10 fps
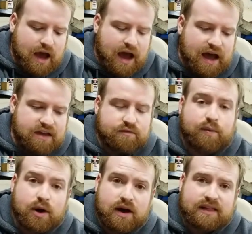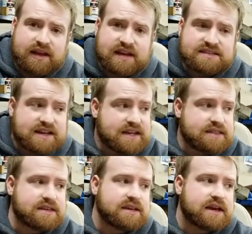I have bought, like I said,
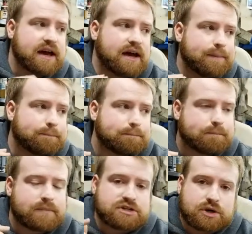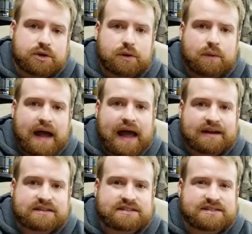the um, Turtle
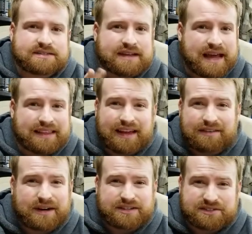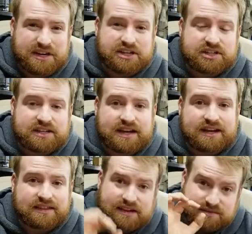Wax headlight restoration
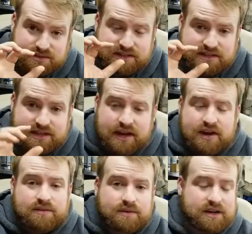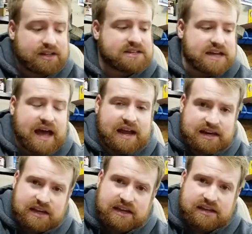kit that comes with these really
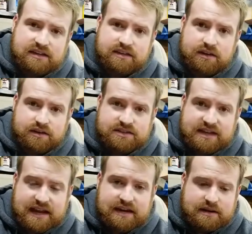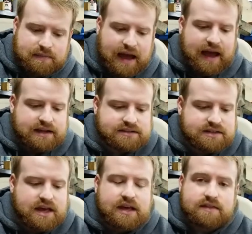tiny little sanding
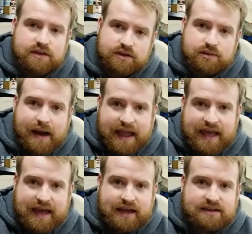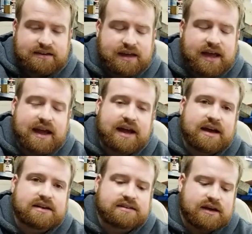pads that you do by hand.
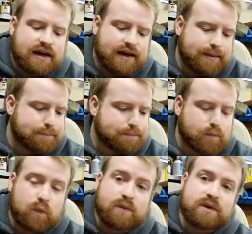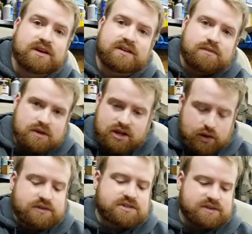And um, we wouldn't even be
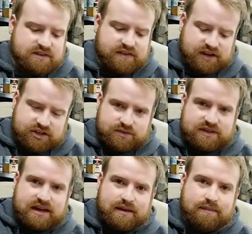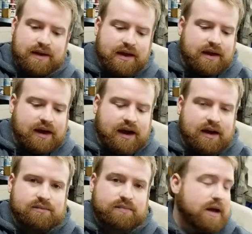close to being finished with them.
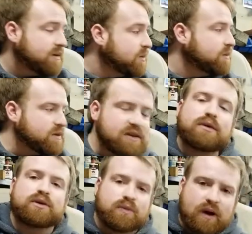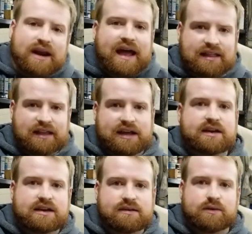Um, probably we would be done with one headlight
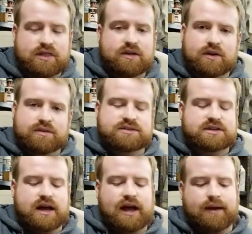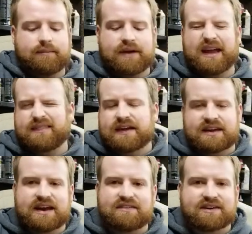with those. Um, and
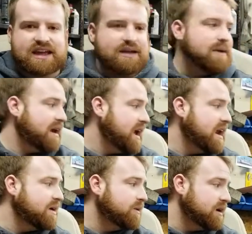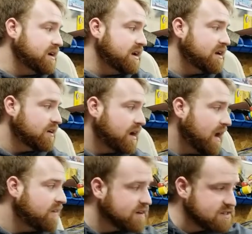they never came out anywhere near, not
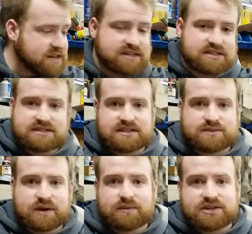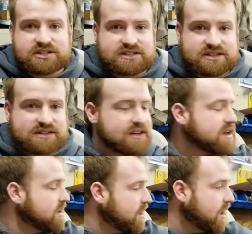even as nice as this one, which is an
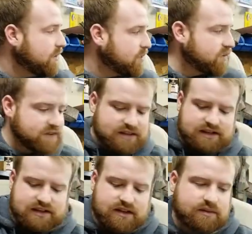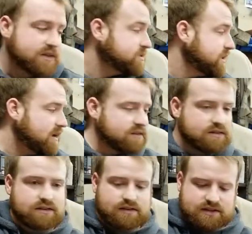uh, perfect like the other one. This one out,
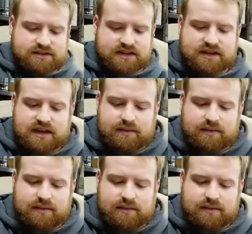over on this side came